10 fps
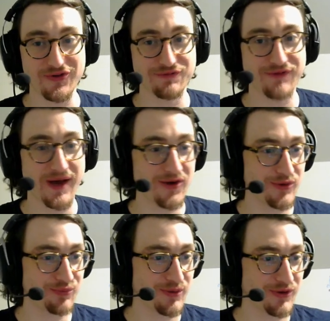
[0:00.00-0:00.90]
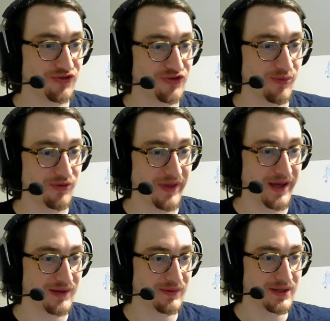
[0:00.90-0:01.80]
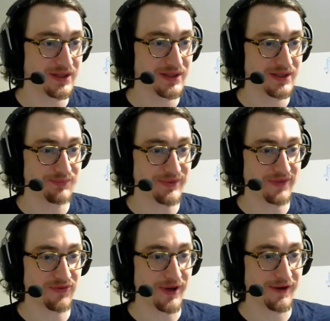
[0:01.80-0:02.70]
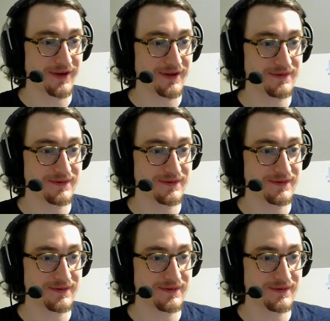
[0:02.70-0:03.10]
Defile would pretty much double that, but that's about it.